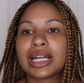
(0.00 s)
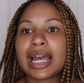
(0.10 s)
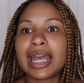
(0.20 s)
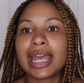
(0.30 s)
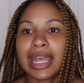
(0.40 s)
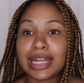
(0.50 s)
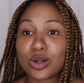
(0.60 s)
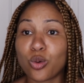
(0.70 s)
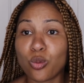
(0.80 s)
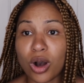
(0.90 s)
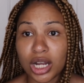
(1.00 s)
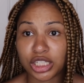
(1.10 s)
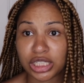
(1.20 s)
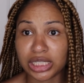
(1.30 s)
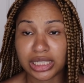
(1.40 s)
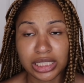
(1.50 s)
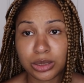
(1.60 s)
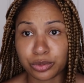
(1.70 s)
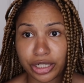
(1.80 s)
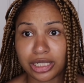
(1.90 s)
Like, I hate washing
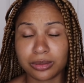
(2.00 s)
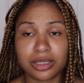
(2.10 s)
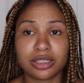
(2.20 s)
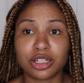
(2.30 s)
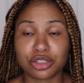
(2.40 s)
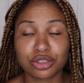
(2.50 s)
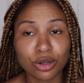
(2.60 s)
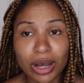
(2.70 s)
these braids because they're so